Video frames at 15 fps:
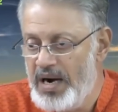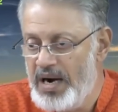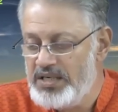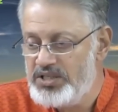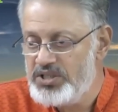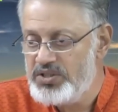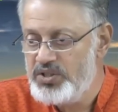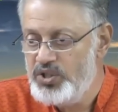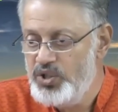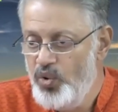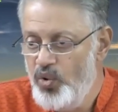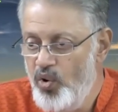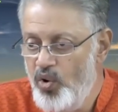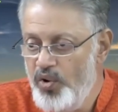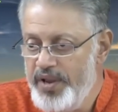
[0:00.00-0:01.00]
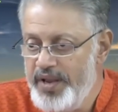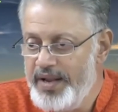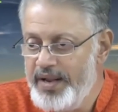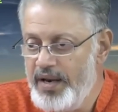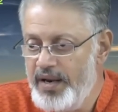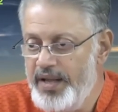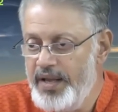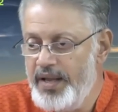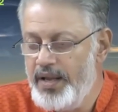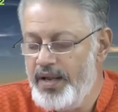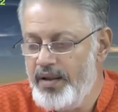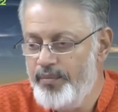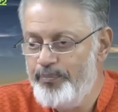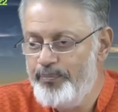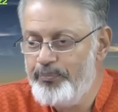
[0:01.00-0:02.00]
But
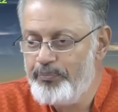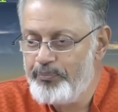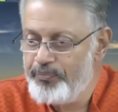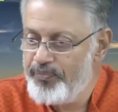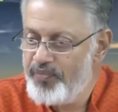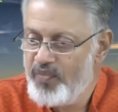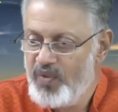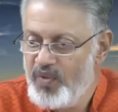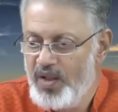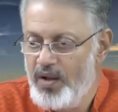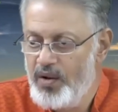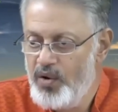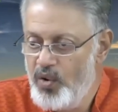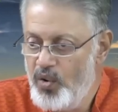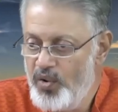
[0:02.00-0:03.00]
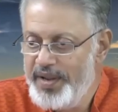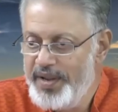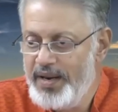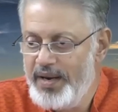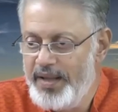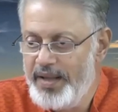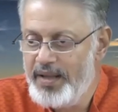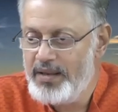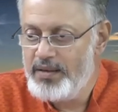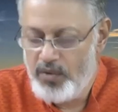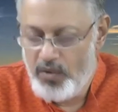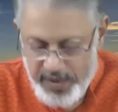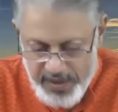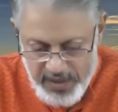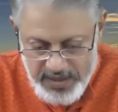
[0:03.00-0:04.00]
knowingly in
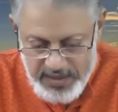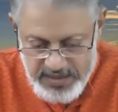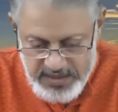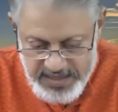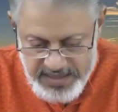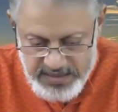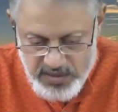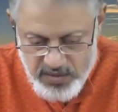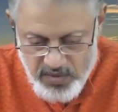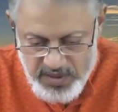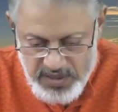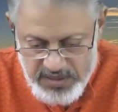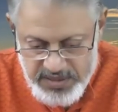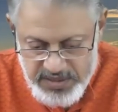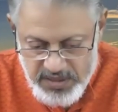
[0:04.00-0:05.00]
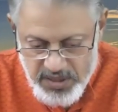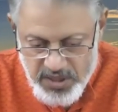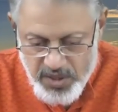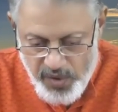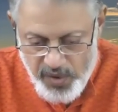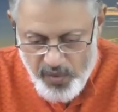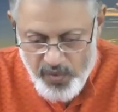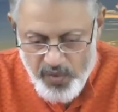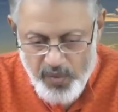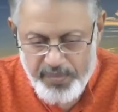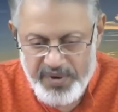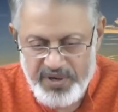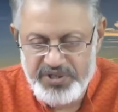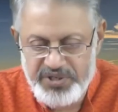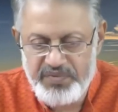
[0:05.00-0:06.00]
the sense, what is it? You know
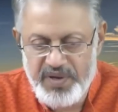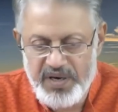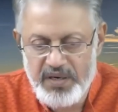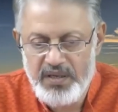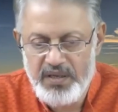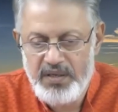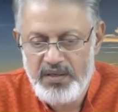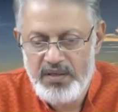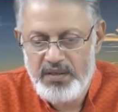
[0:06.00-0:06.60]
pretty well.